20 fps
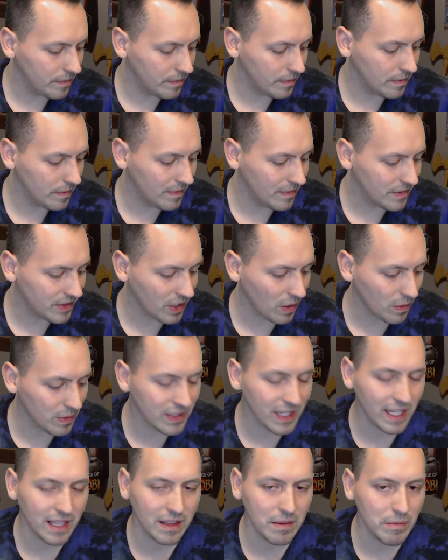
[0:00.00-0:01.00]
So it was
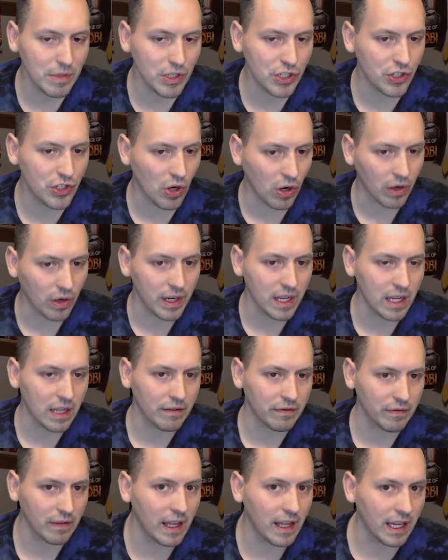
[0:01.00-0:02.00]
like the majority of
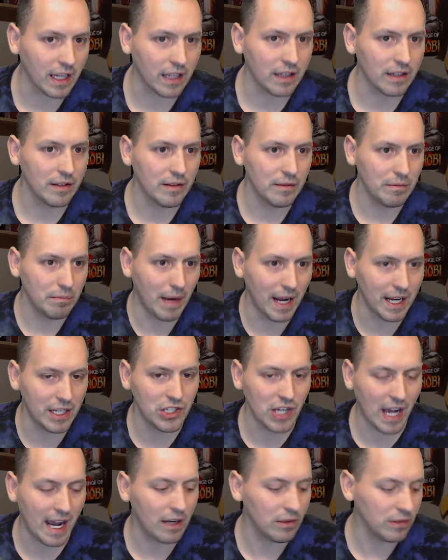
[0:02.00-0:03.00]
like my
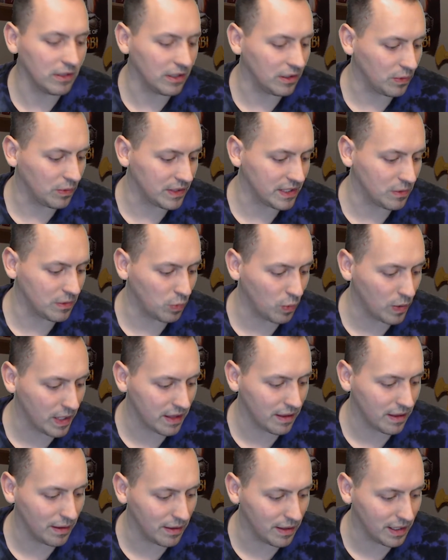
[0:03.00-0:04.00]
childhood was
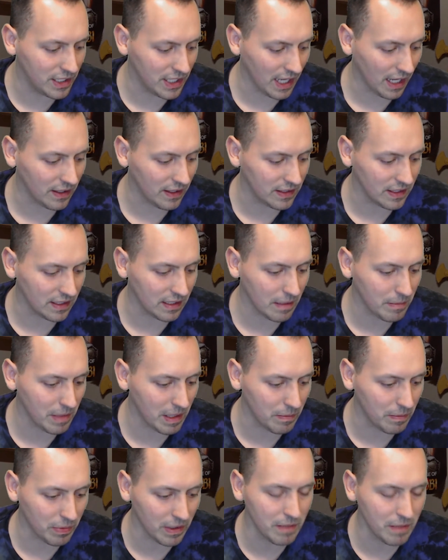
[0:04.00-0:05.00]
with the Genesis. I mean,
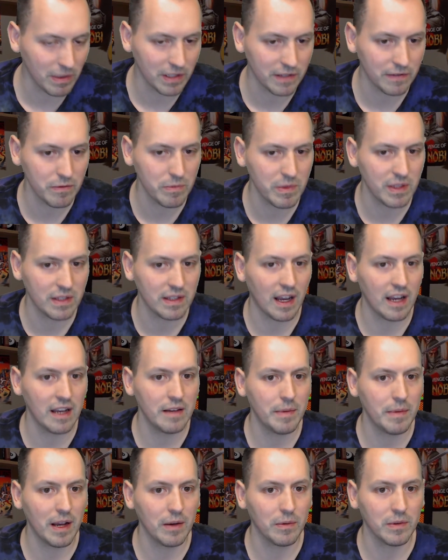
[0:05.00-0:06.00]
pretty much from the time
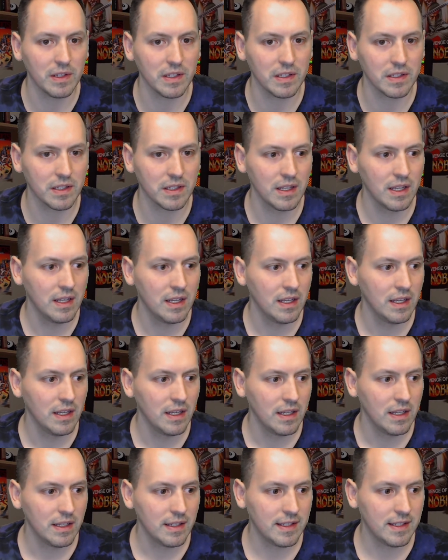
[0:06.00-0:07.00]
I was
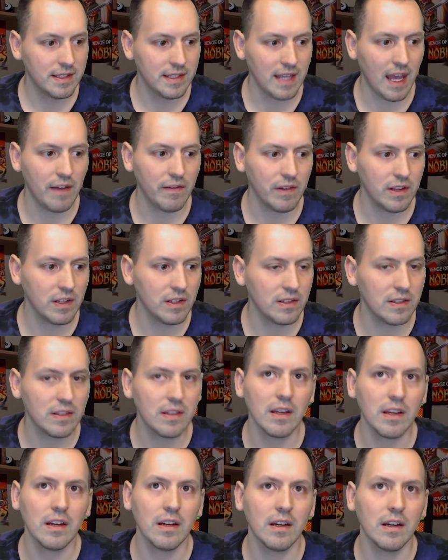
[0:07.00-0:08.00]
7
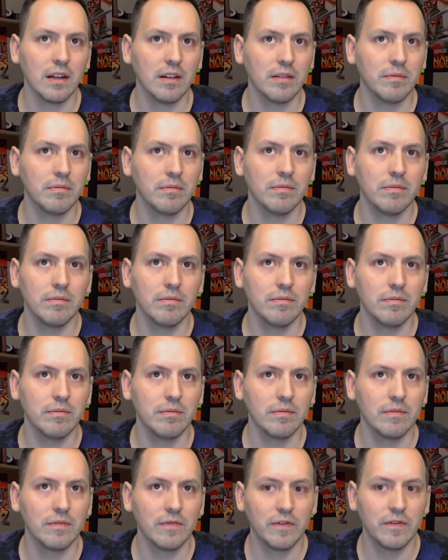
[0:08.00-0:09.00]
to
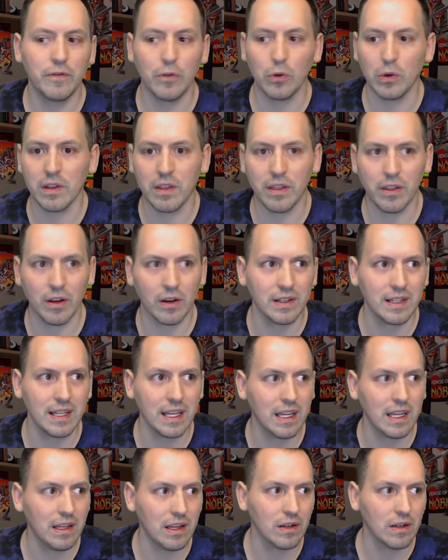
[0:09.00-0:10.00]
13
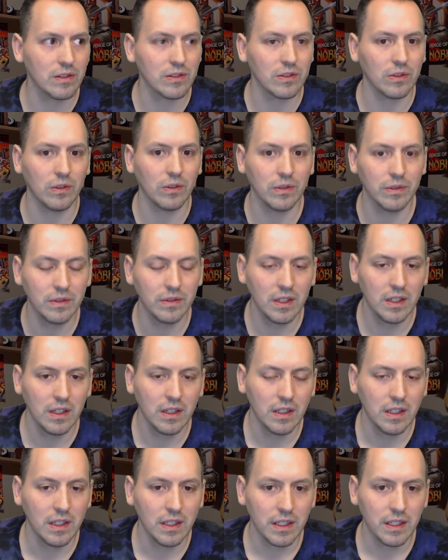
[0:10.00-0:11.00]
years old,
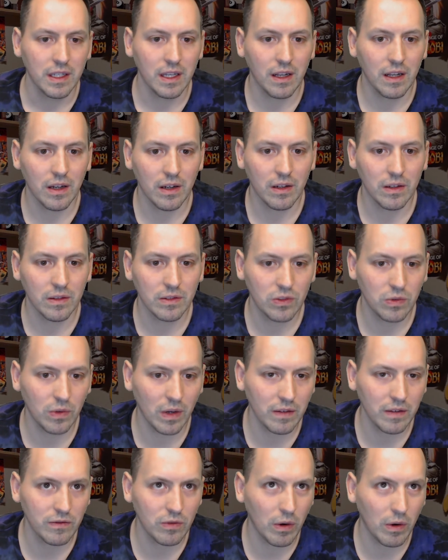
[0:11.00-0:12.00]
you know,
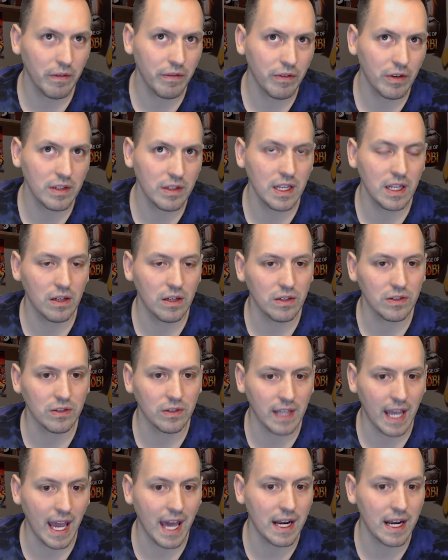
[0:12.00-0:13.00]
12, 13 years old, I
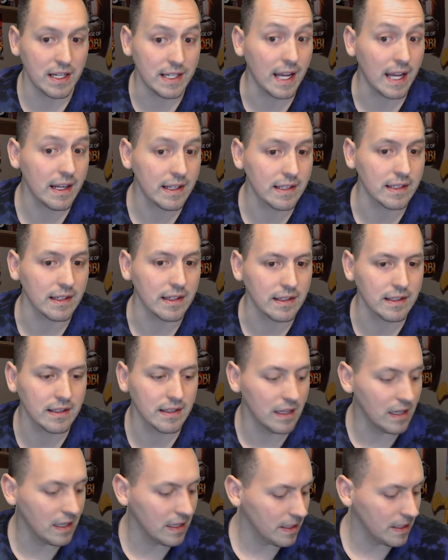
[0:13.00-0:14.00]
had a Genesis,
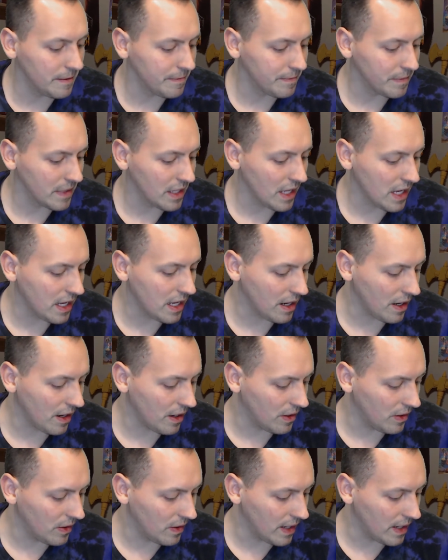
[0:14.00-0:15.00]
you know,
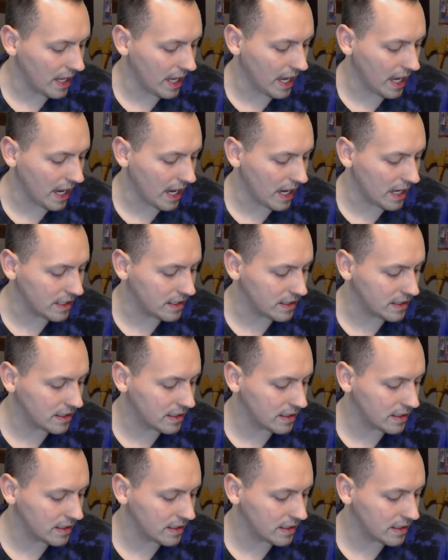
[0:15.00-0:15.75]
and